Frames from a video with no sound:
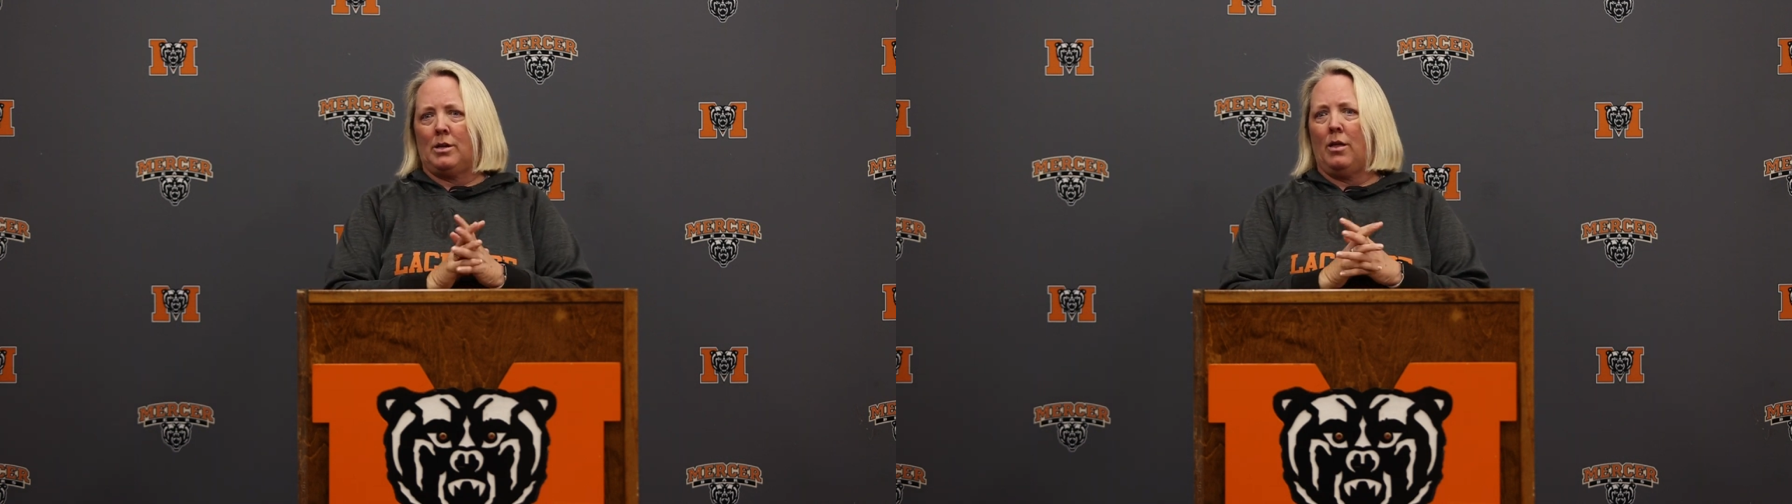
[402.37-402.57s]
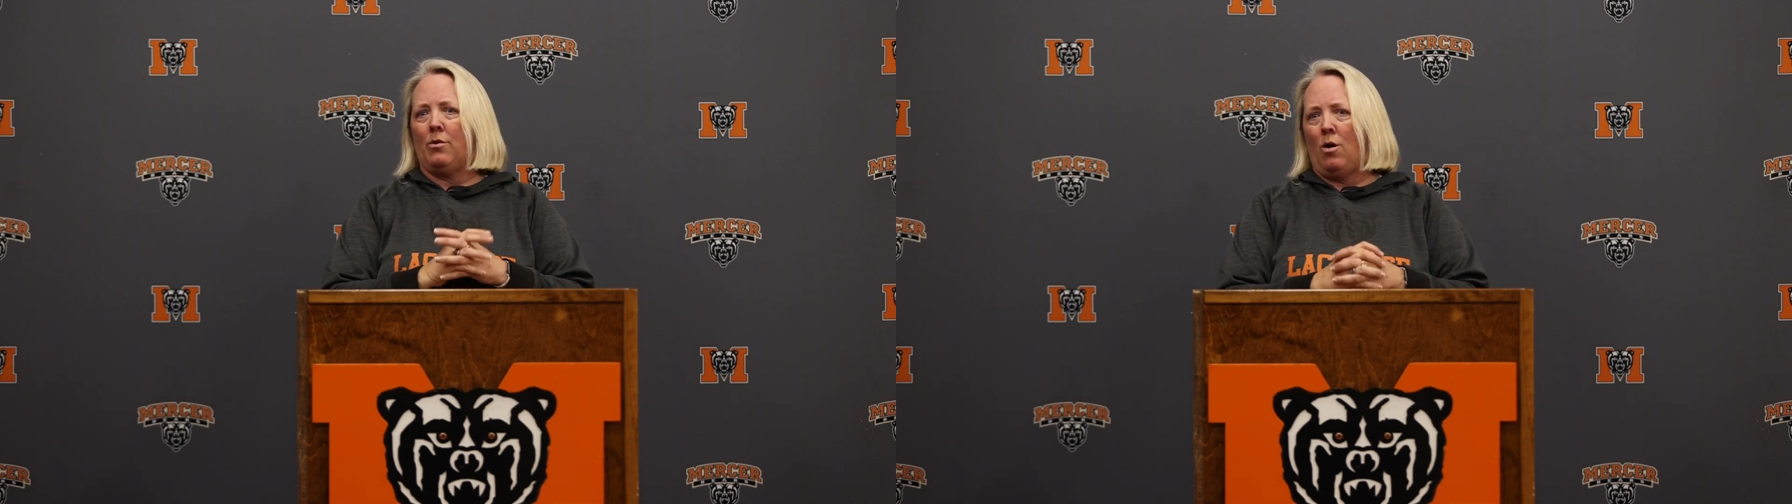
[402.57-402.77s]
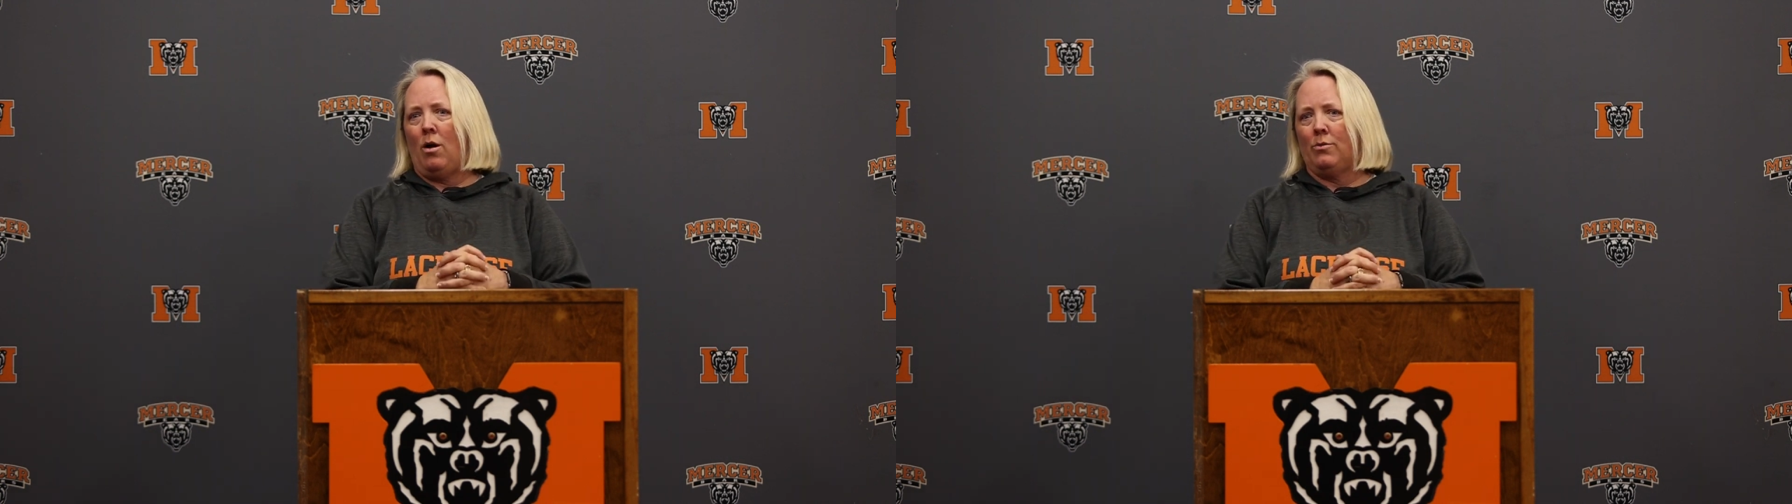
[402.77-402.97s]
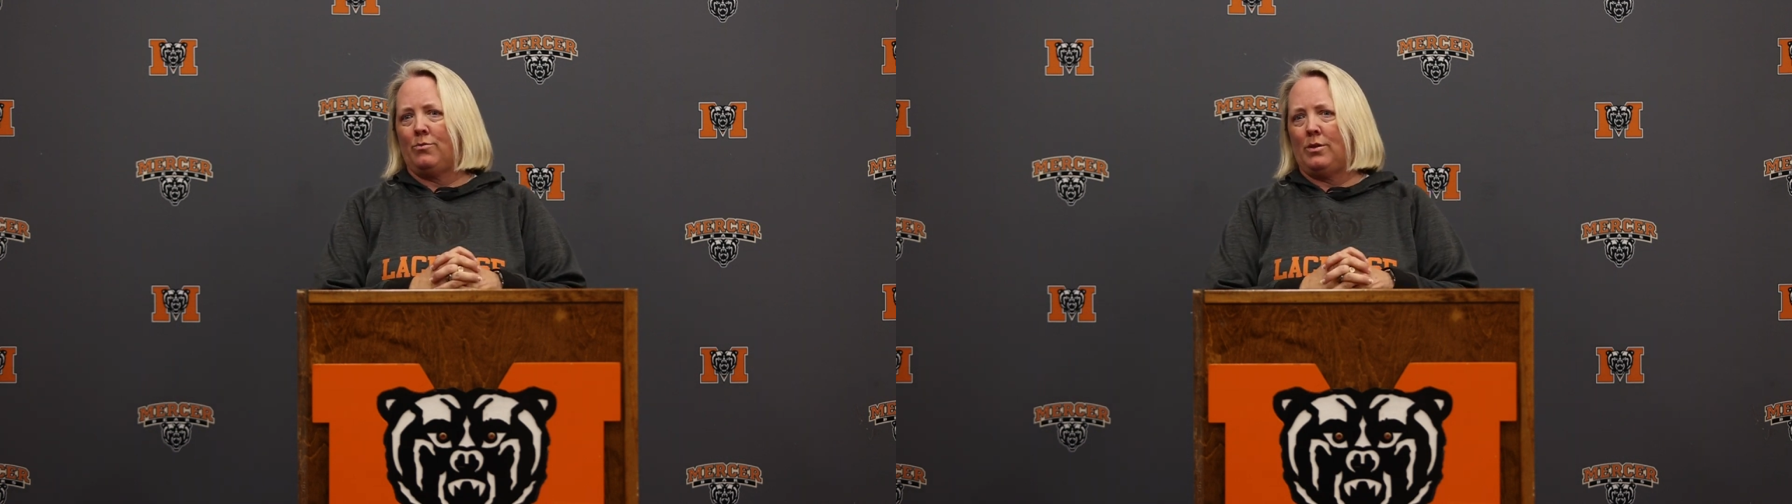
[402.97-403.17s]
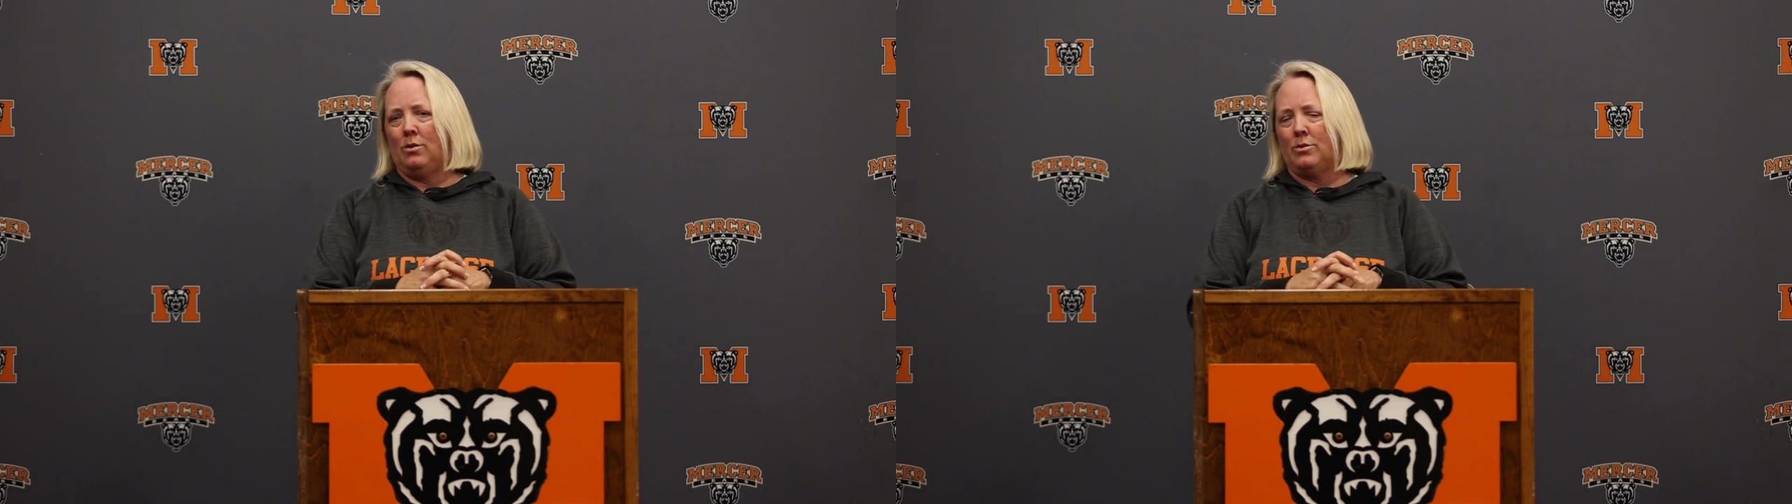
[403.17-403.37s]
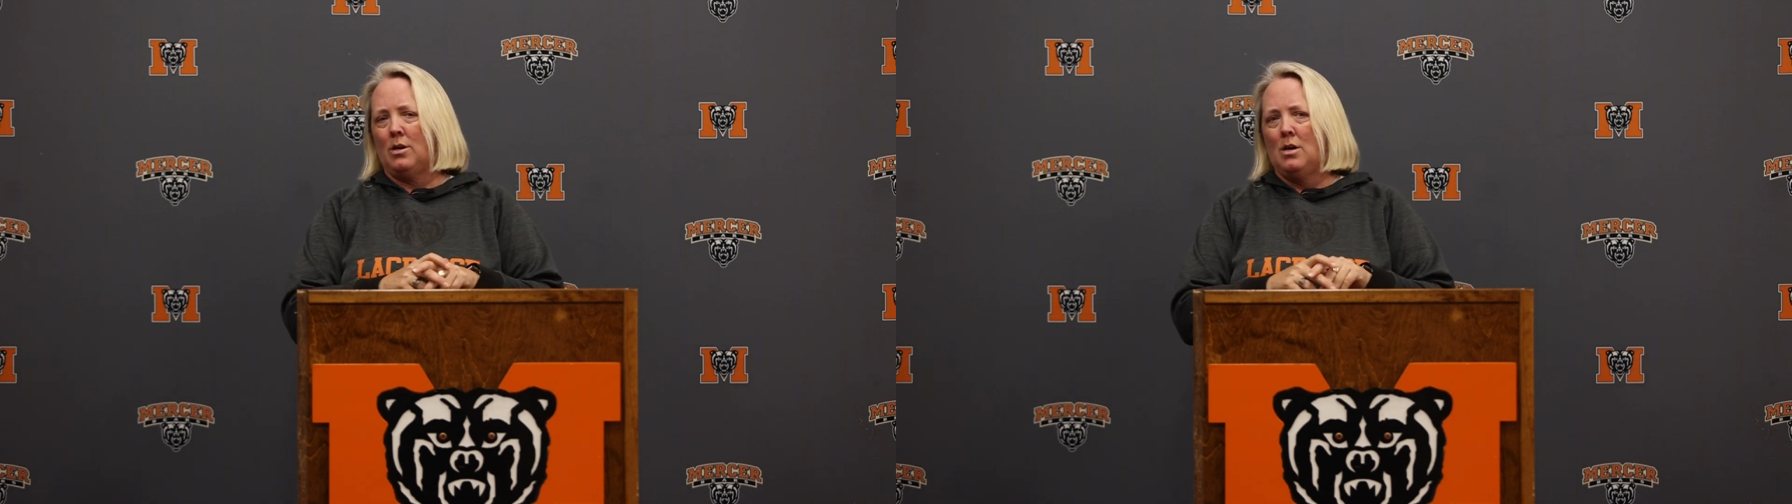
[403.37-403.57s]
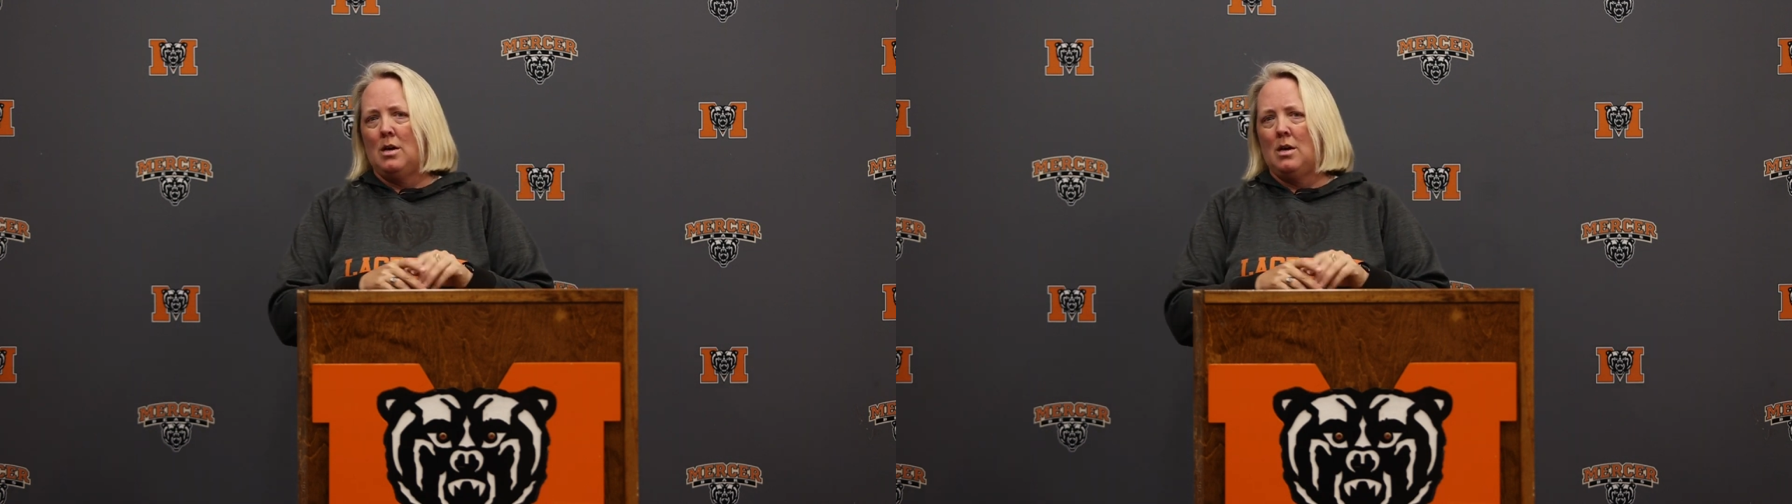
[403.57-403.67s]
together on the field.